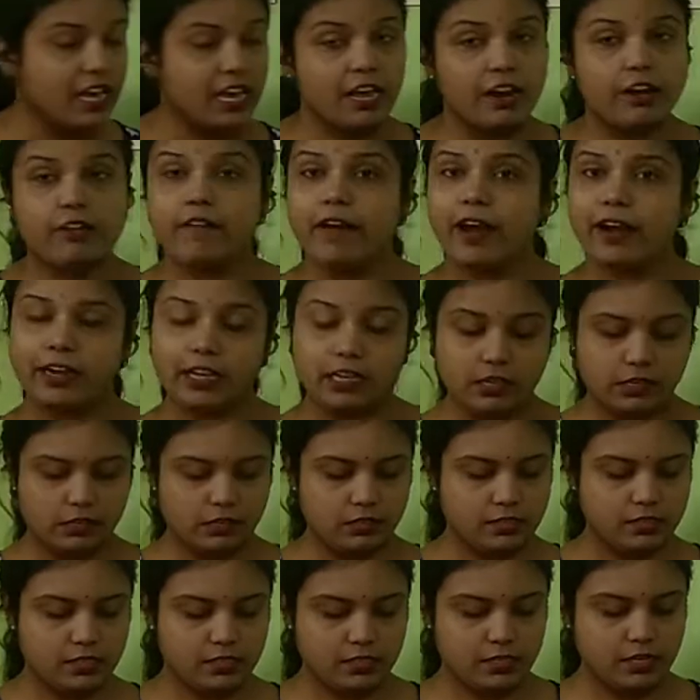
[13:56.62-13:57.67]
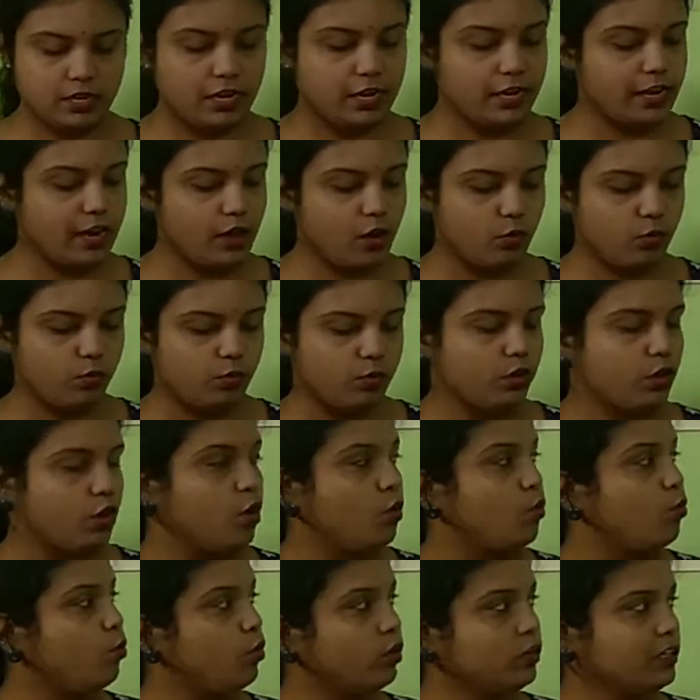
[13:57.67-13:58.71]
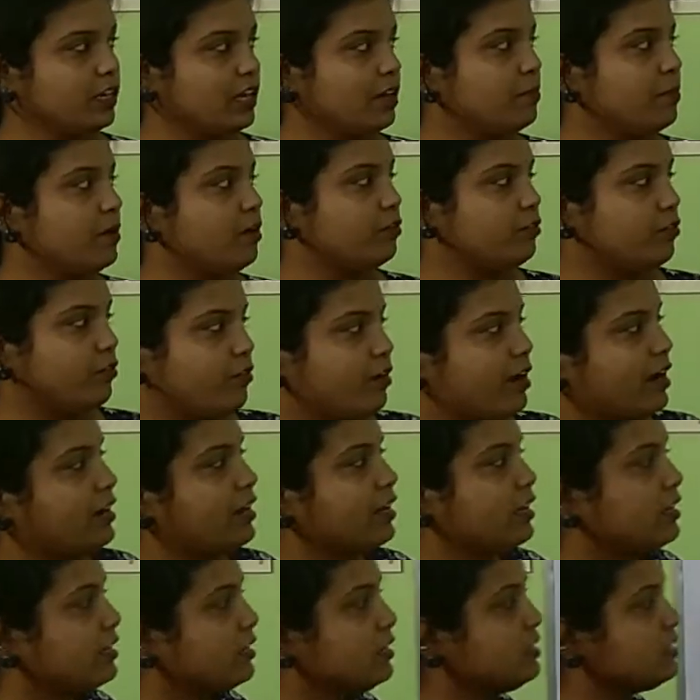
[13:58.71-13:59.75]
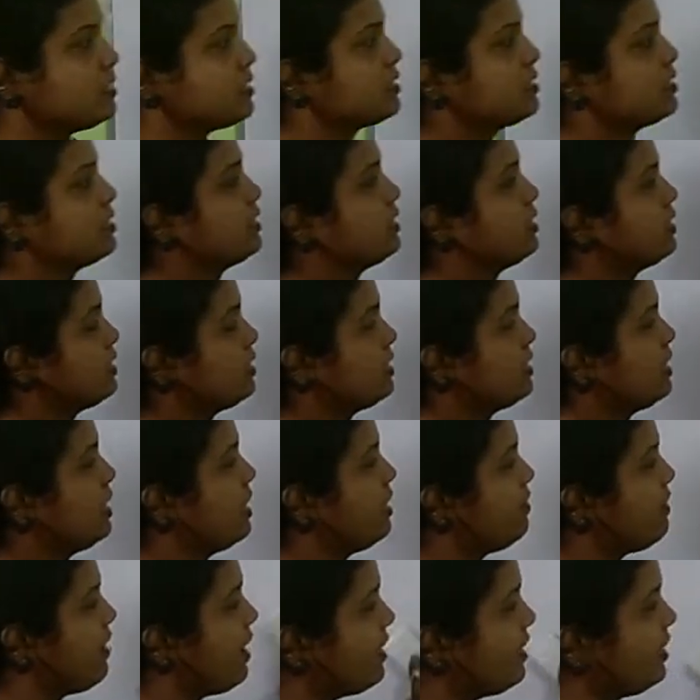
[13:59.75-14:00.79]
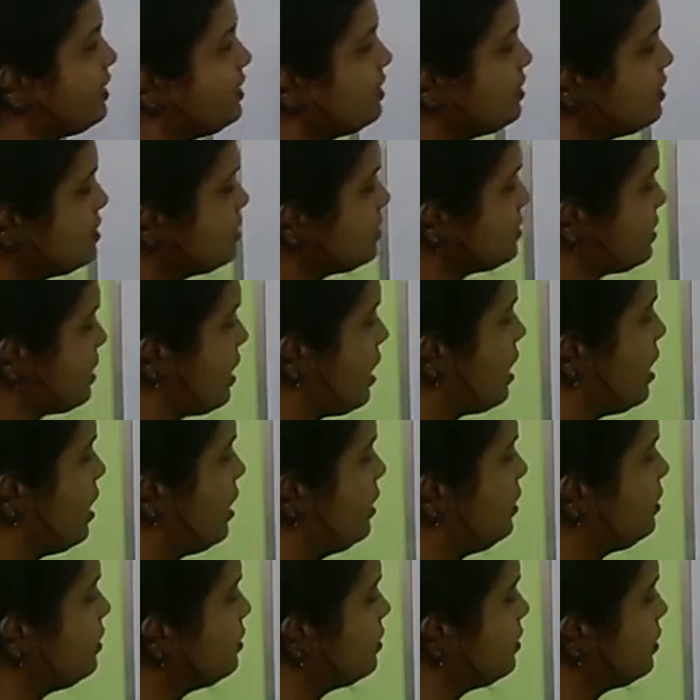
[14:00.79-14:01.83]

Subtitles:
radicals. Now, what about radicals? Radicals are